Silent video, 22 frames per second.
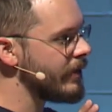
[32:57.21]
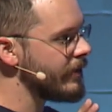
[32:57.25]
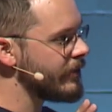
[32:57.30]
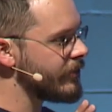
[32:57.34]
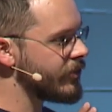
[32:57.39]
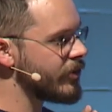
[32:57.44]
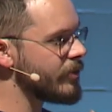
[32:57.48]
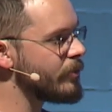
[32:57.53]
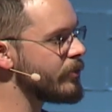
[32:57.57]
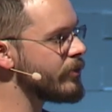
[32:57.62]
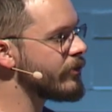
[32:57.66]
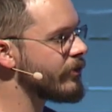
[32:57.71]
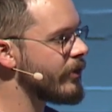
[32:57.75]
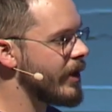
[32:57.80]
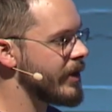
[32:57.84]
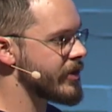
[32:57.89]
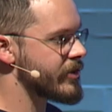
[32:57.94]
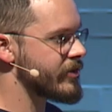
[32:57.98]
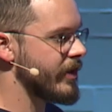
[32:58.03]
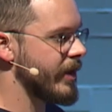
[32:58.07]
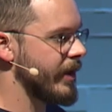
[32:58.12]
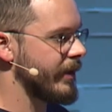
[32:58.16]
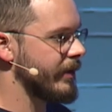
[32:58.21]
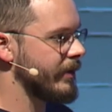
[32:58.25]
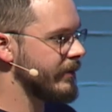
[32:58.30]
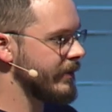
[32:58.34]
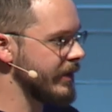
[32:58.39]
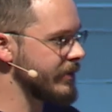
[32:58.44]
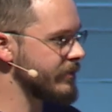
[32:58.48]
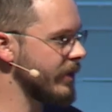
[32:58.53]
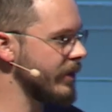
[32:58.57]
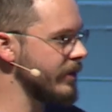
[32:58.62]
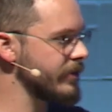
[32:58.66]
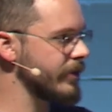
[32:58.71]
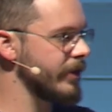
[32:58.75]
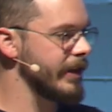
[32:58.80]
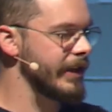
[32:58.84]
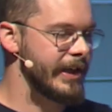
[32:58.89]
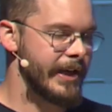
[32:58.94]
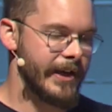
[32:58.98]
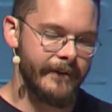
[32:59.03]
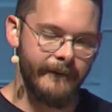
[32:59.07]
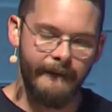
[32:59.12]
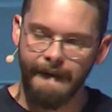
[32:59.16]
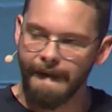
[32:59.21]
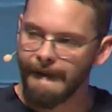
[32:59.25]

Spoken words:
Subaru Crosstrek, that's what I was gonna get.